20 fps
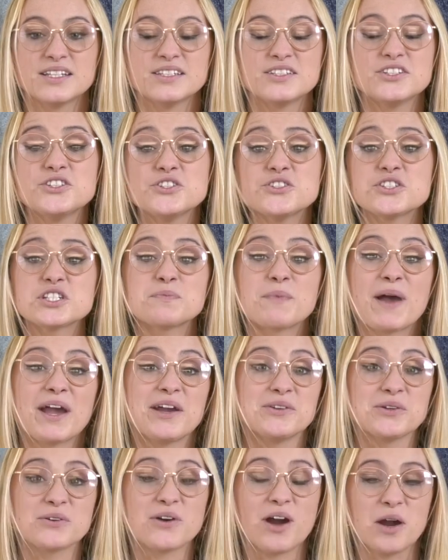Did you just buy
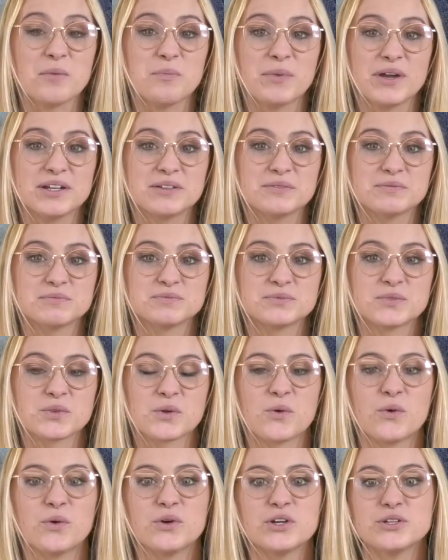a new carpet?
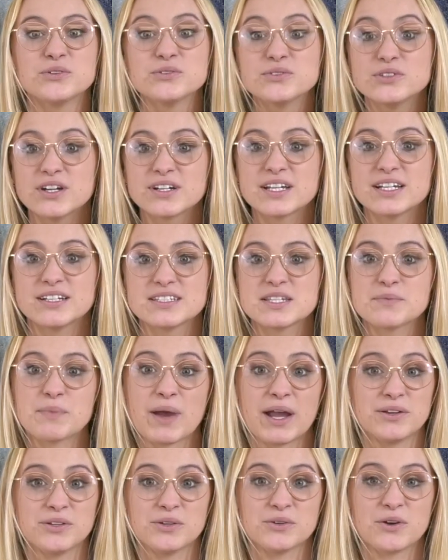Or are you looking to
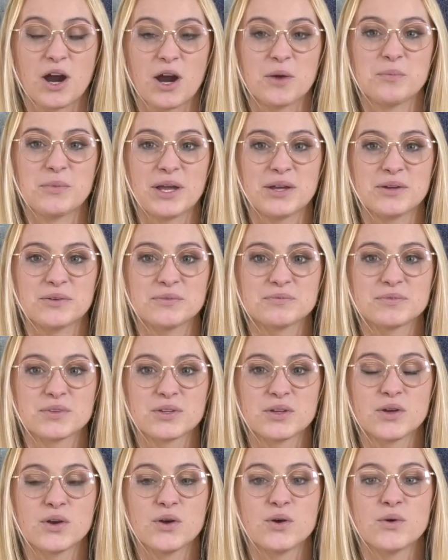buy a new carpet?
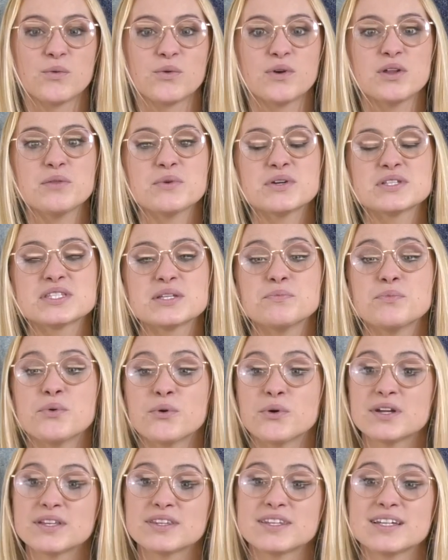One of the most
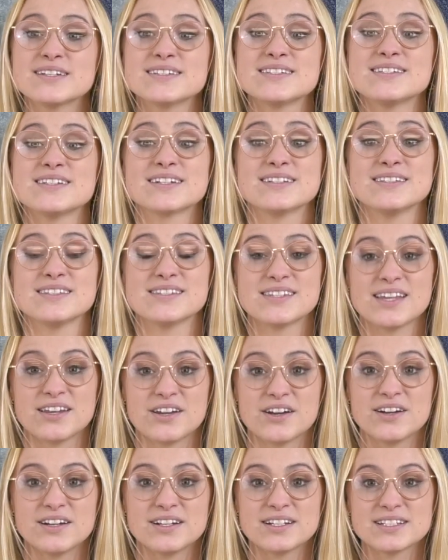important things to
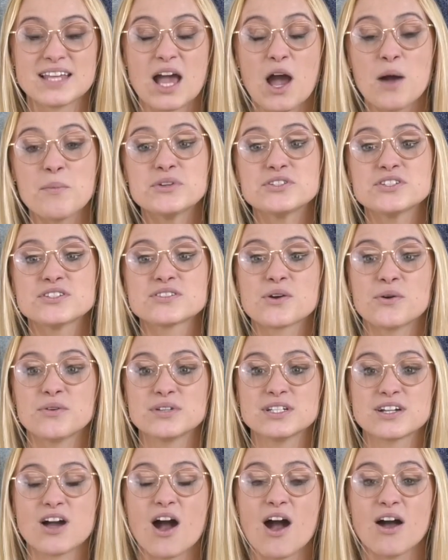consider is how much it's
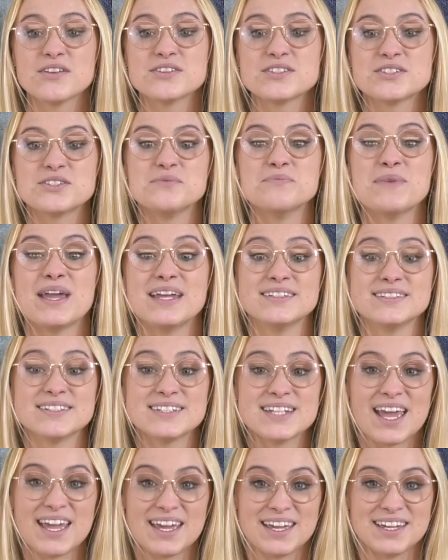going to cost to
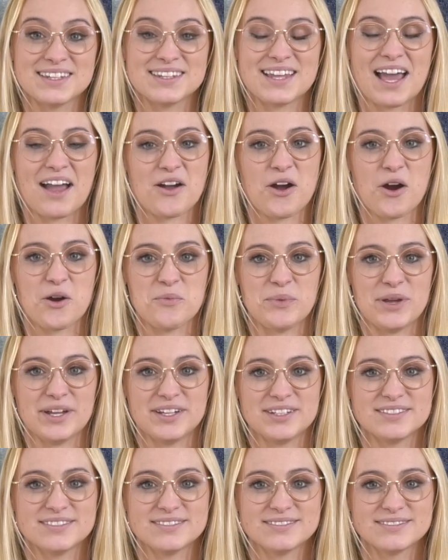maintain that carpet.